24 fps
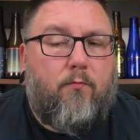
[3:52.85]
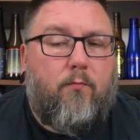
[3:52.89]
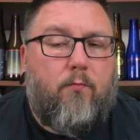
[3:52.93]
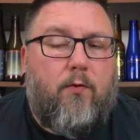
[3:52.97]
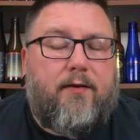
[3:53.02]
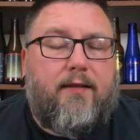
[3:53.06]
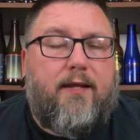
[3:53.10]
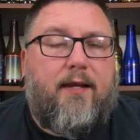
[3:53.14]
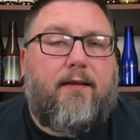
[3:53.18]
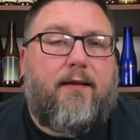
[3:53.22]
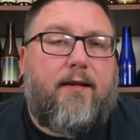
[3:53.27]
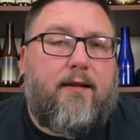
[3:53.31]

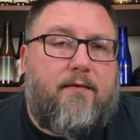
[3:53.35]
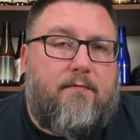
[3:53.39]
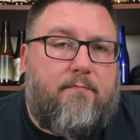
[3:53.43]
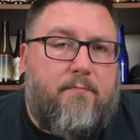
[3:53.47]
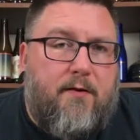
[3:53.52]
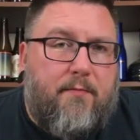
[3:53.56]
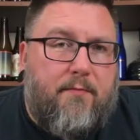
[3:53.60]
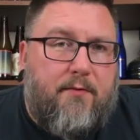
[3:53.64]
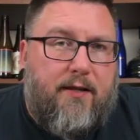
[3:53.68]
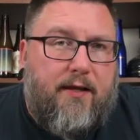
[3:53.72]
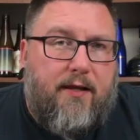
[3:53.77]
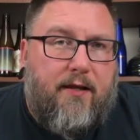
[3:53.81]
What that leads me
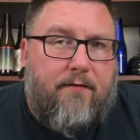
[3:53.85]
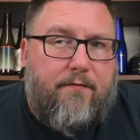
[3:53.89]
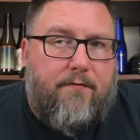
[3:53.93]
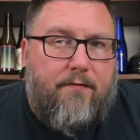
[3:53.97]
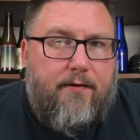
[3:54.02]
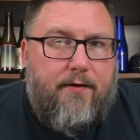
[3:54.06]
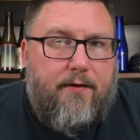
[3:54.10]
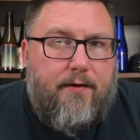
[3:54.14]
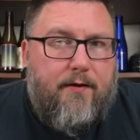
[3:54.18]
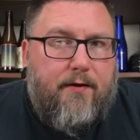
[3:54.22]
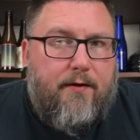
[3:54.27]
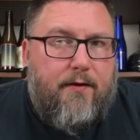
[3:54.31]
to believe
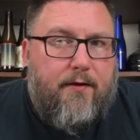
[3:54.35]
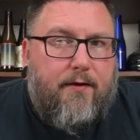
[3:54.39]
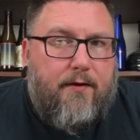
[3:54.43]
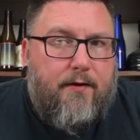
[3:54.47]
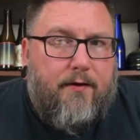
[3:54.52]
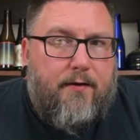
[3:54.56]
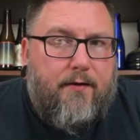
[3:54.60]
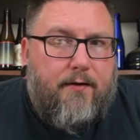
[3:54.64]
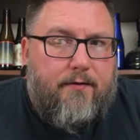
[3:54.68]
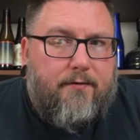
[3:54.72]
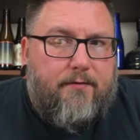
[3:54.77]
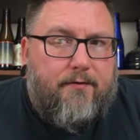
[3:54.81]

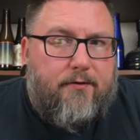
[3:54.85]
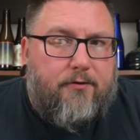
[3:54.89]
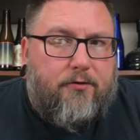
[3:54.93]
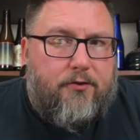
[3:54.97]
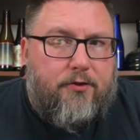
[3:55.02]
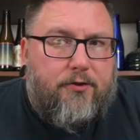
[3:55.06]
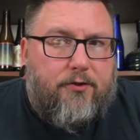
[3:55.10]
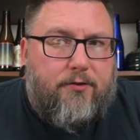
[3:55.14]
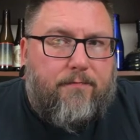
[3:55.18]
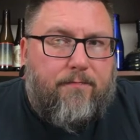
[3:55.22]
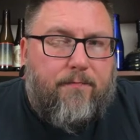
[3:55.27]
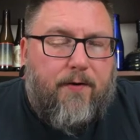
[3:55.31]
is there
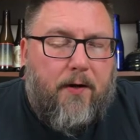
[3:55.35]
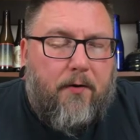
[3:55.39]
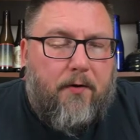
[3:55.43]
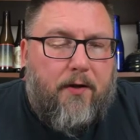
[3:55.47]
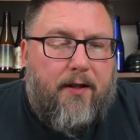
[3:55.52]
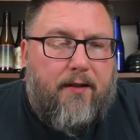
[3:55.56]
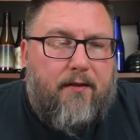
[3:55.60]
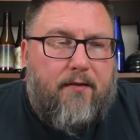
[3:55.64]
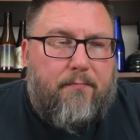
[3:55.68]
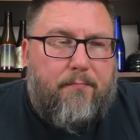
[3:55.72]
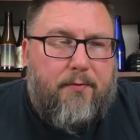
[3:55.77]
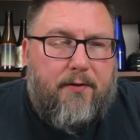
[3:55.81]

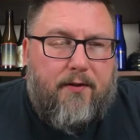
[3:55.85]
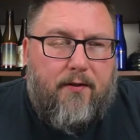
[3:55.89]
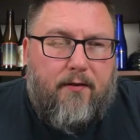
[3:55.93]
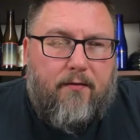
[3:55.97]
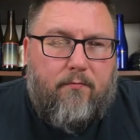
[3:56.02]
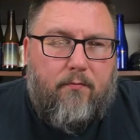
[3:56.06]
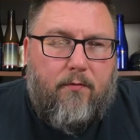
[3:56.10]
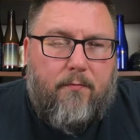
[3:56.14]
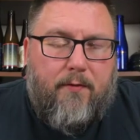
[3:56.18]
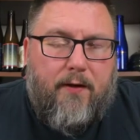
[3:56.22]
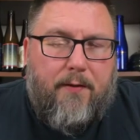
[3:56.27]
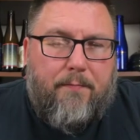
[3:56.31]
variants, but
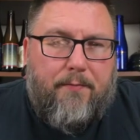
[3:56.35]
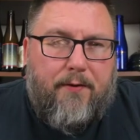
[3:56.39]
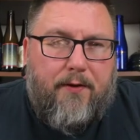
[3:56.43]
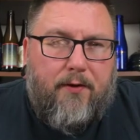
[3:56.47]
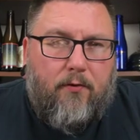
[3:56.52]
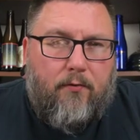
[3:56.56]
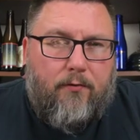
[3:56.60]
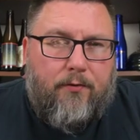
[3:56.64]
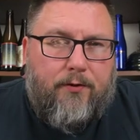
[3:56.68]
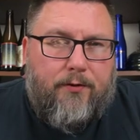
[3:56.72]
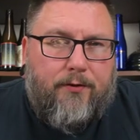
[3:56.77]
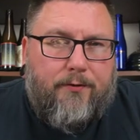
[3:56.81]
this one might be
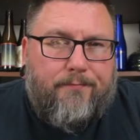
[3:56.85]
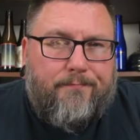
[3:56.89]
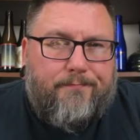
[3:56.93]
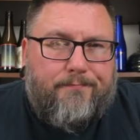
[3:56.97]
older.